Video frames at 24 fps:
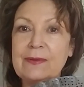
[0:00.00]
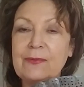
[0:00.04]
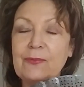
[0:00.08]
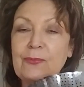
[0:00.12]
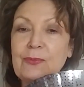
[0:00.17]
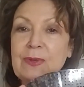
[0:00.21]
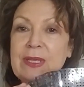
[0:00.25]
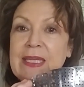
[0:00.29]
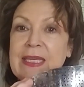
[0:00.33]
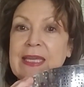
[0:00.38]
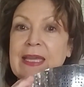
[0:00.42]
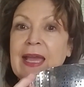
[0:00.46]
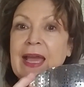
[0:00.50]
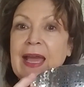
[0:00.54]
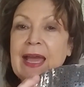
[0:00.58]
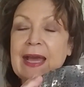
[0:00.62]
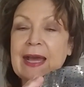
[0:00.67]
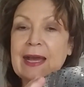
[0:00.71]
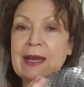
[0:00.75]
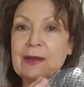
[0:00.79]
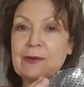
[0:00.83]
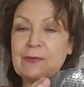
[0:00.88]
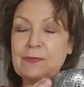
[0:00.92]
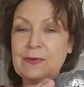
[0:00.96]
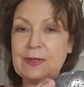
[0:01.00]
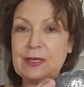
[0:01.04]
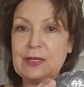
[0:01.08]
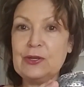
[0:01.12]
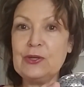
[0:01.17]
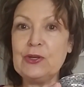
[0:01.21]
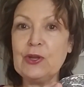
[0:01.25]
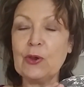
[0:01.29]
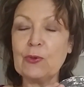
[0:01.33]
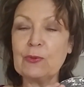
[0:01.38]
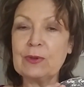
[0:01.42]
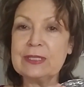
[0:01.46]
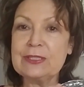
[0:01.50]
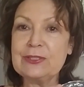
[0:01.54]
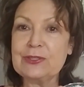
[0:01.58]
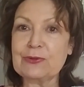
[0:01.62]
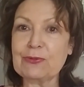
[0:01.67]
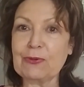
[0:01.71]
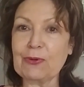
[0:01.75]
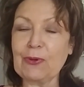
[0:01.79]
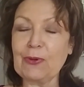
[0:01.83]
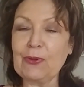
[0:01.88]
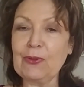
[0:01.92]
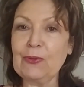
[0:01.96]
We have no
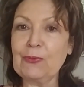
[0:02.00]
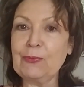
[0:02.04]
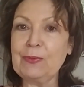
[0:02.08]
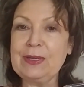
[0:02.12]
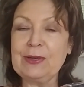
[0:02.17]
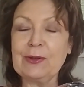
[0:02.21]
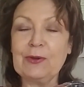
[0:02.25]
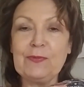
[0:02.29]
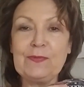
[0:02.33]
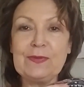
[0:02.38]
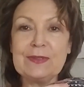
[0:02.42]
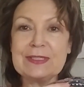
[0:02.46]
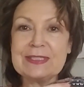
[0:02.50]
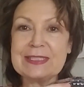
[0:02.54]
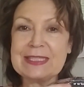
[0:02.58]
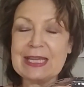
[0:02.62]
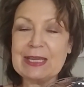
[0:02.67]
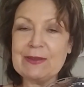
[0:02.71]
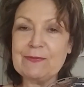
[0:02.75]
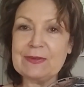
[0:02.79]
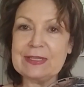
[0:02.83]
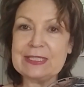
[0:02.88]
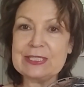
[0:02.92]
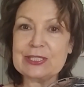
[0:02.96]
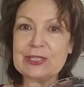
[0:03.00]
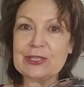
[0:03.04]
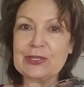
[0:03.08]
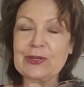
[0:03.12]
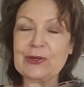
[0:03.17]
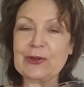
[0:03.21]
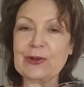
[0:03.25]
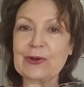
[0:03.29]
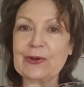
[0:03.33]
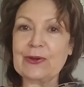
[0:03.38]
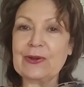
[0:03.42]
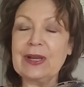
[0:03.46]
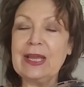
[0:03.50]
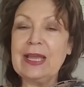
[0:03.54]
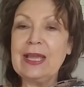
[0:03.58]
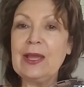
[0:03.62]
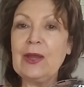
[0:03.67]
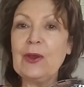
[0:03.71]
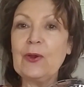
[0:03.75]
control. We don't feel safe and secure.